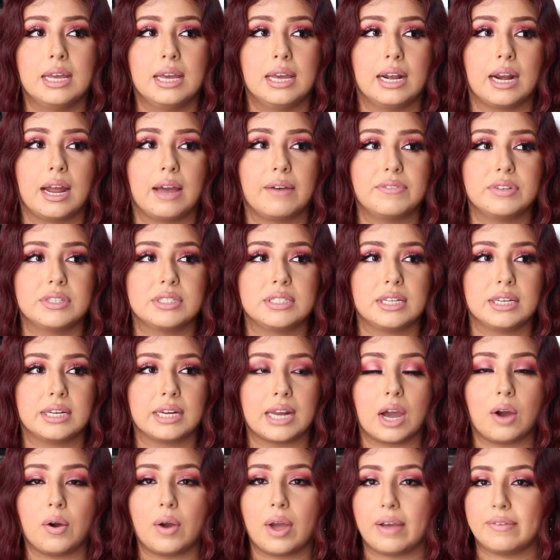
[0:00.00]
And obviously
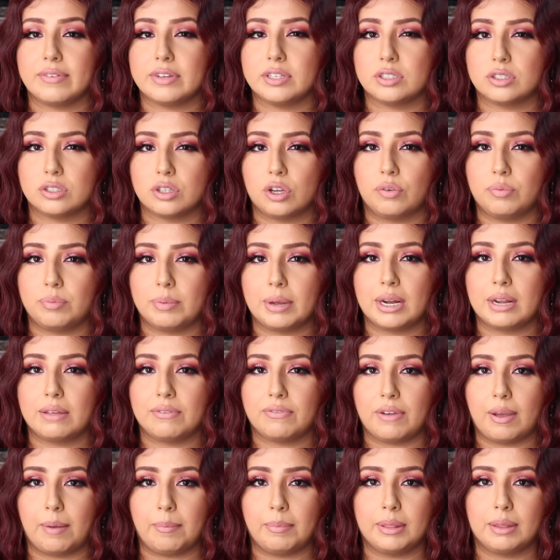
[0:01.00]
now having so many
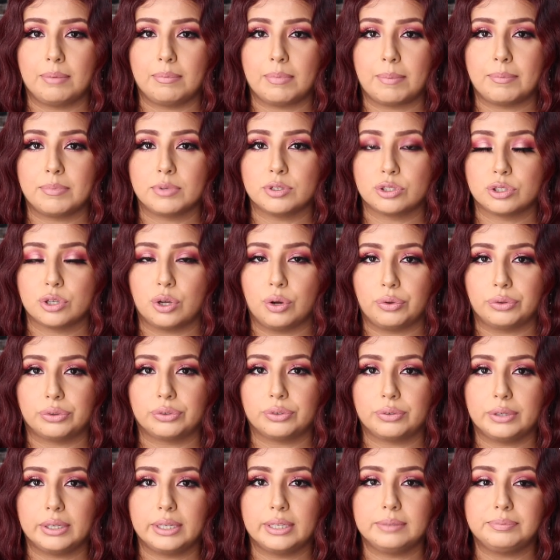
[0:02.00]
family members go
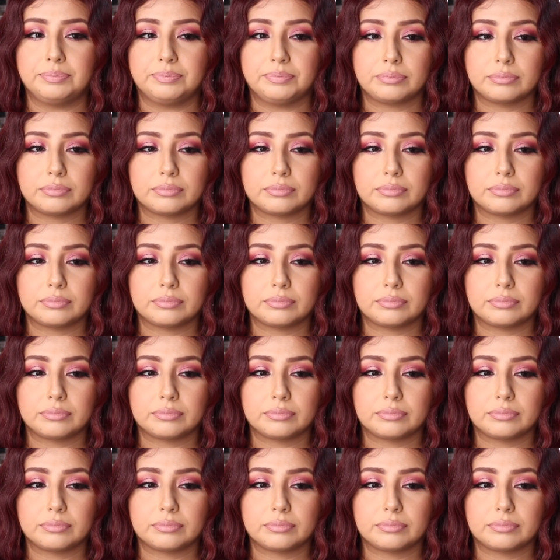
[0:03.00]
through it,